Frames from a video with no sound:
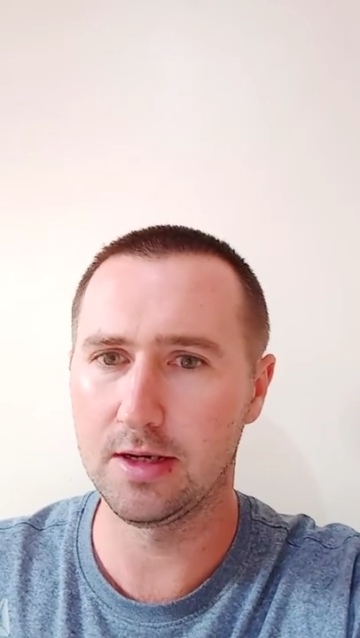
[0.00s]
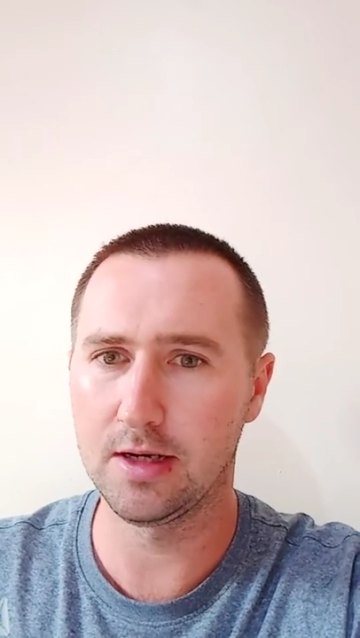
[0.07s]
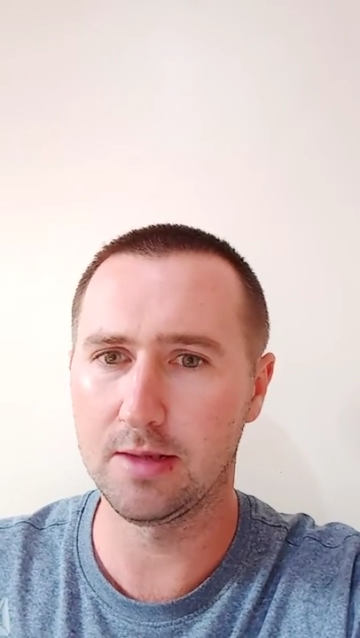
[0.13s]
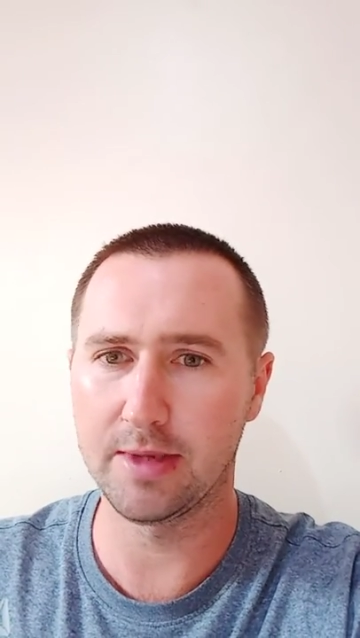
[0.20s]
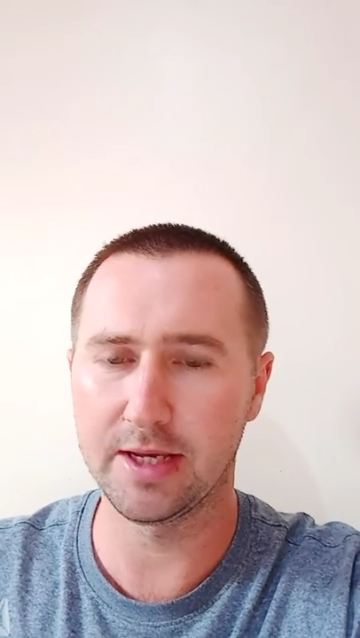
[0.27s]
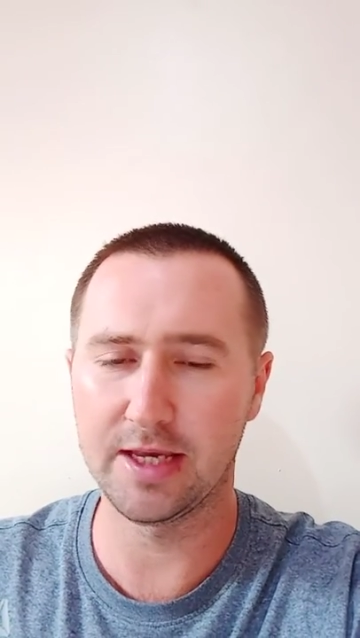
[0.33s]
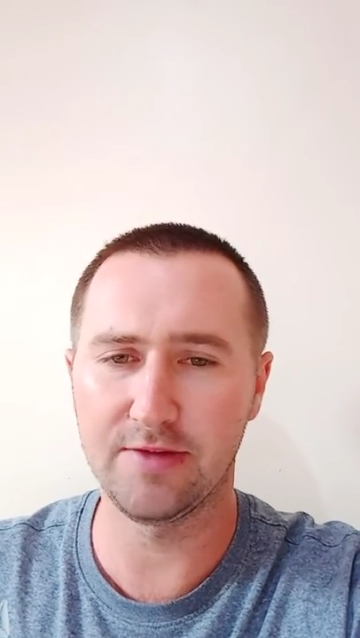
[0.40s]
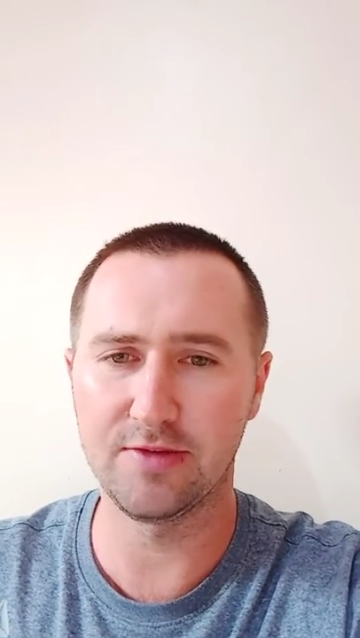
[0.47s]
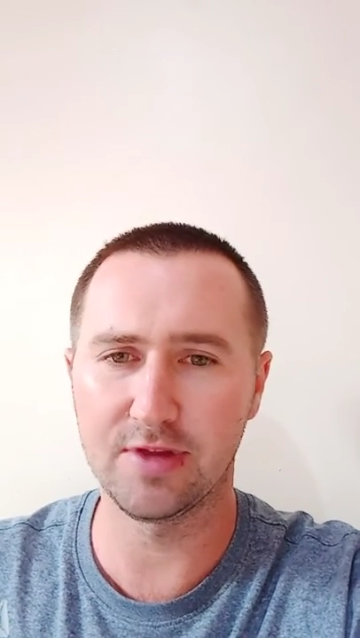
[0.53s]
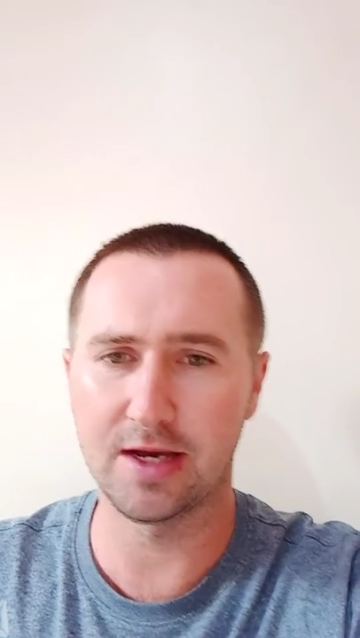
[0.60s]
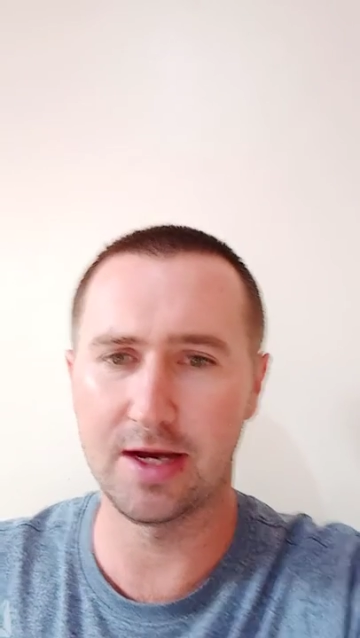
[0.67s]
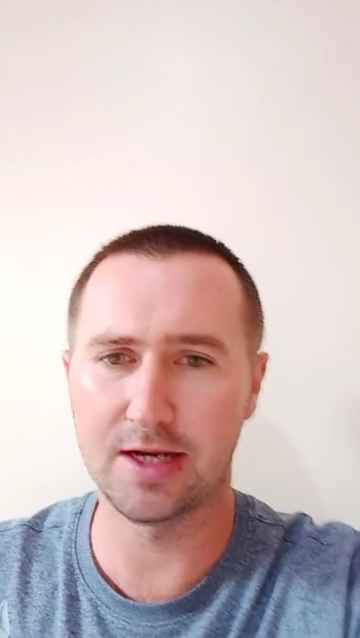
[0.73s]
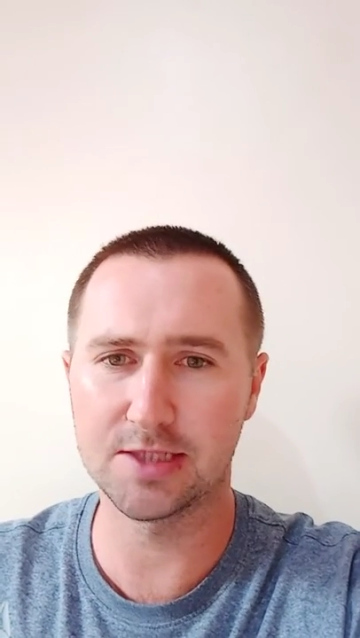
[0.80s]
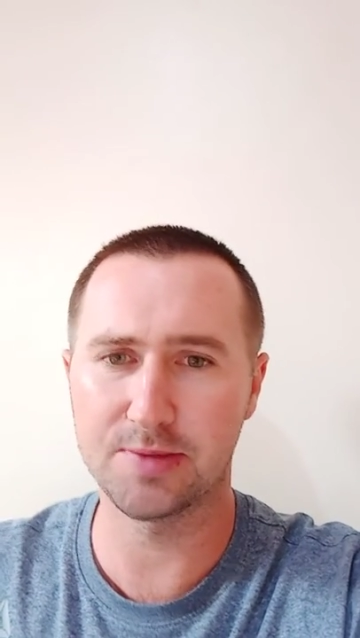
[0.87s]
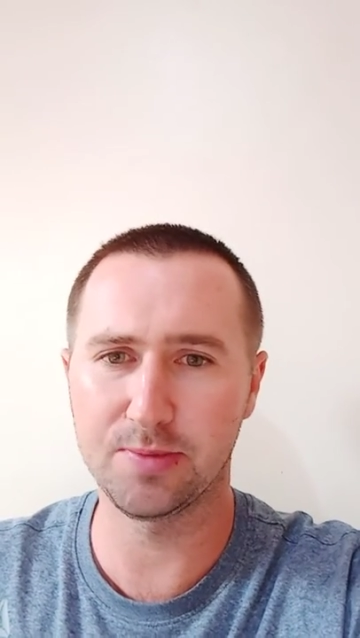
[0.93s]
Um, I gave the
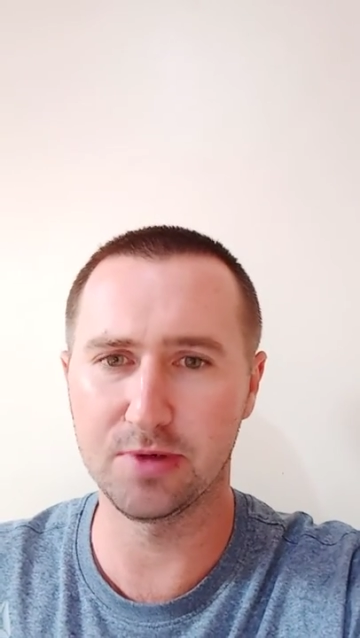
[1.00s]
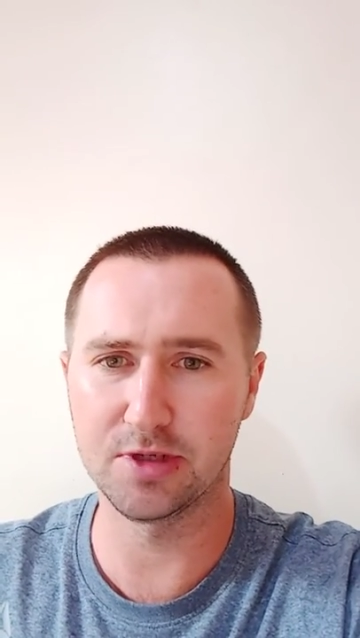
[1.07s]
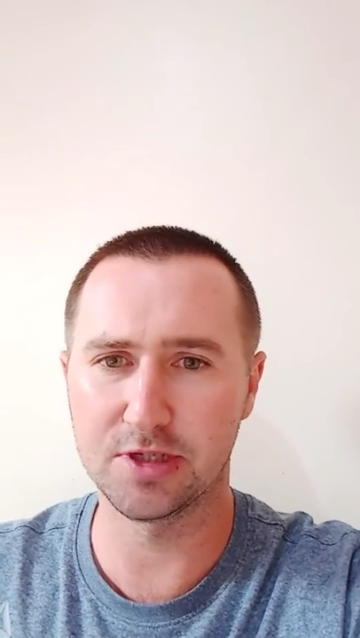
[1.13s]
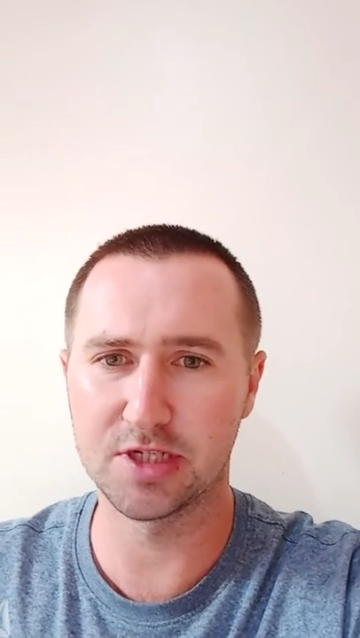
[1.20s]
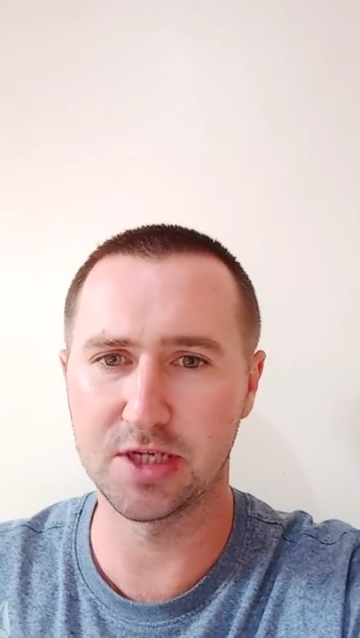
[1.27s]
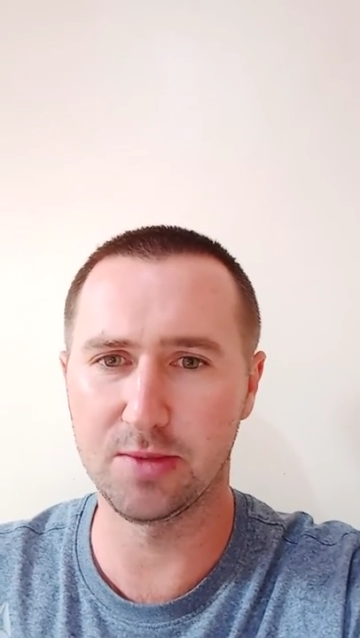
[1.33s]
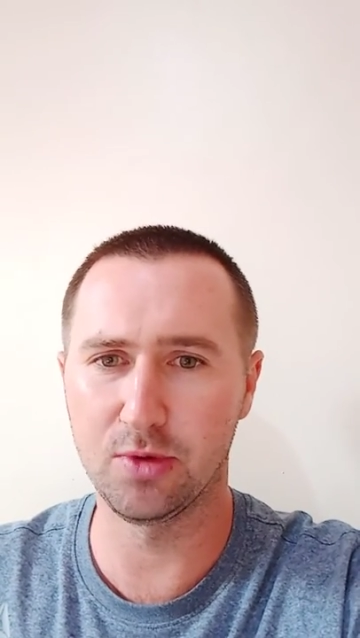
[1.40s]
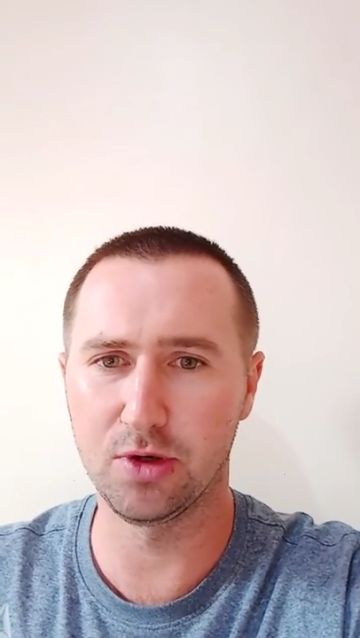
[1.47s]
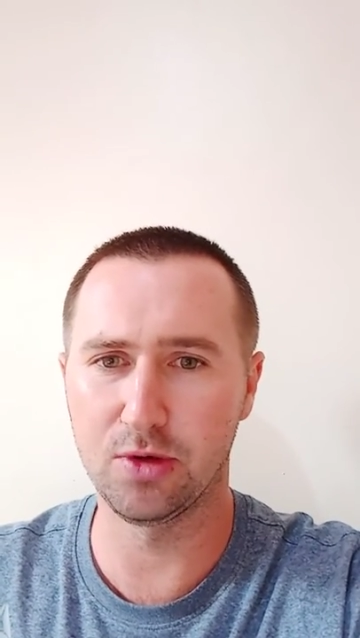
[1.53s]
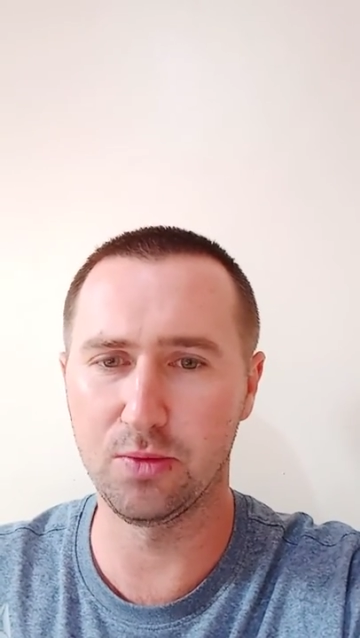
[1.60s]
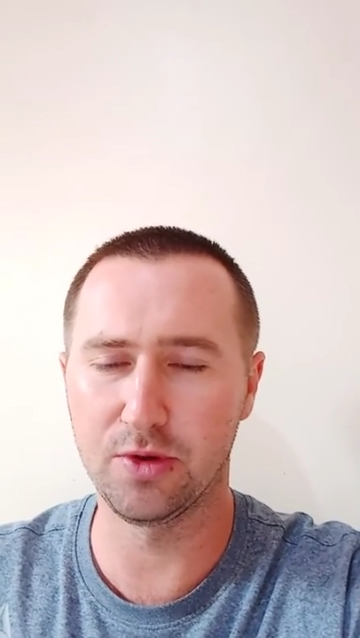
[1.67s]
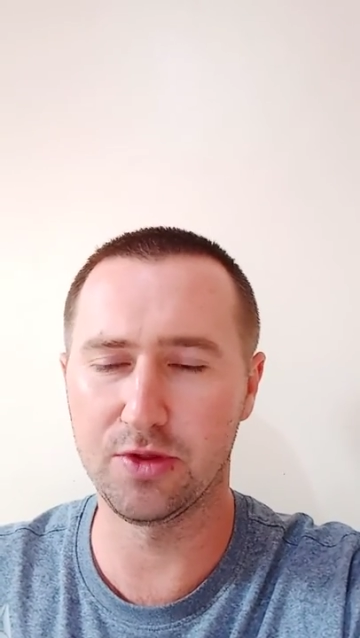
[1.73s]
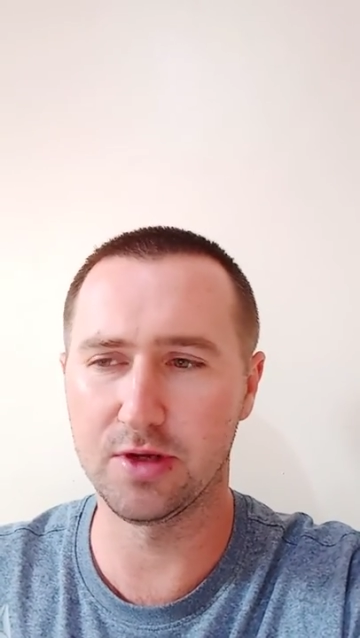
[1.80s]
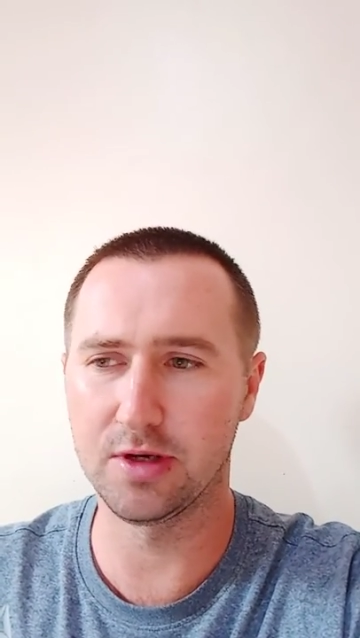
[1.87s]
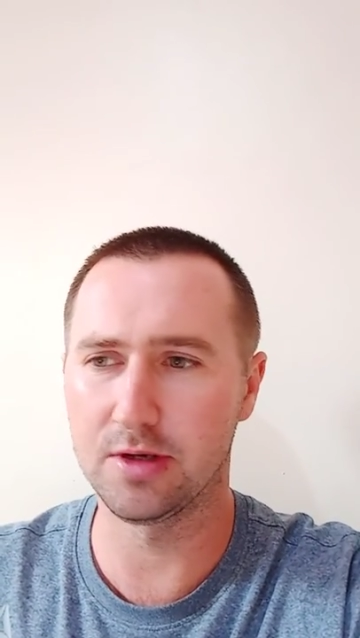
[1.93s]
gospel to
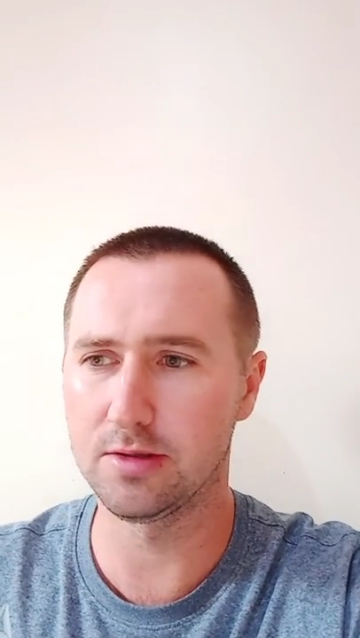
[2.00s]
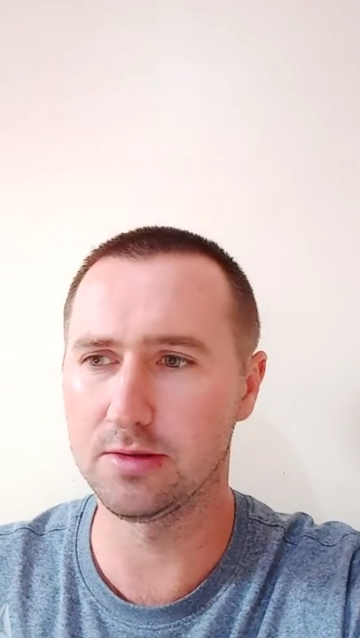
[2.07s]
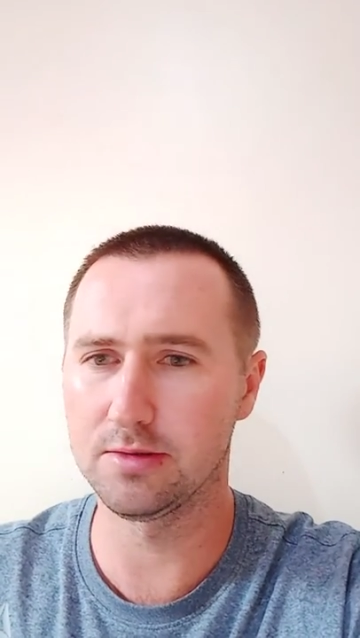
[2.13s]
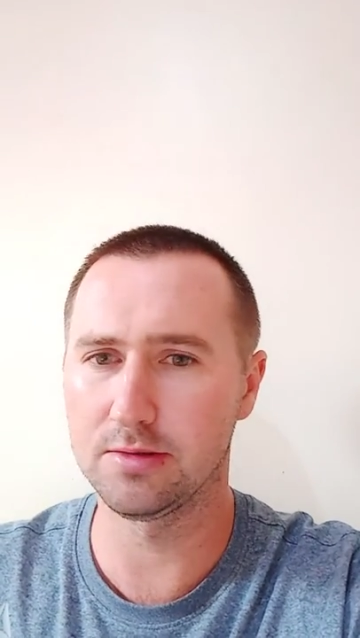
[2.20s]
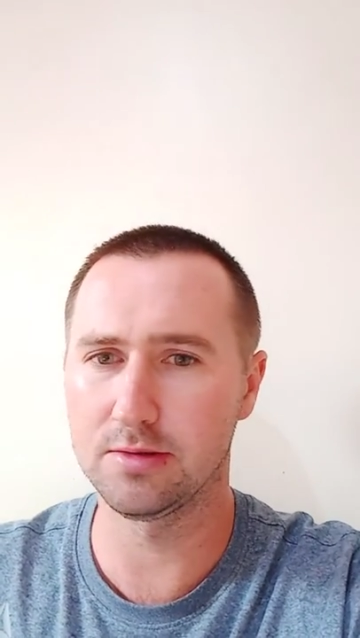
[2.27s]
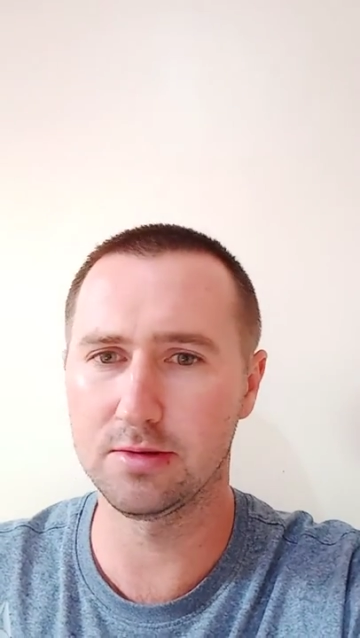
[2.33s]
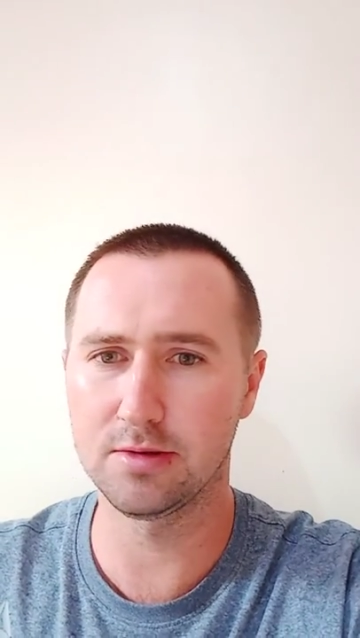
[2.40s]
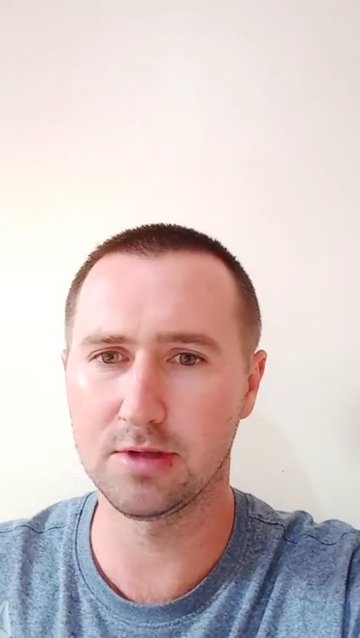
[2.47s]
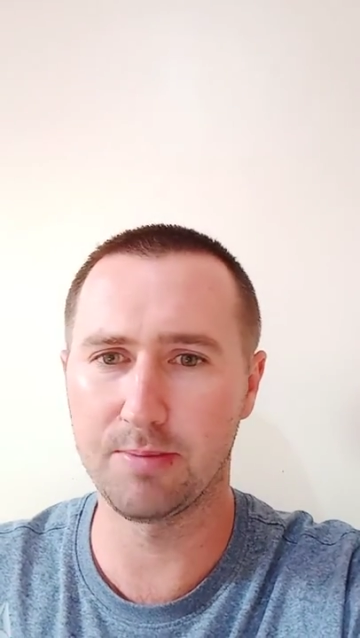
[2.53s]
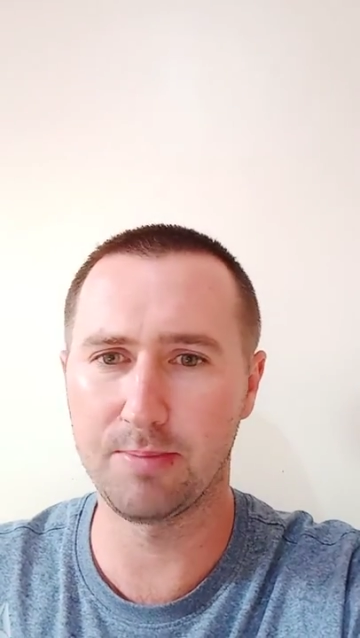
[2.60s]
someone with a,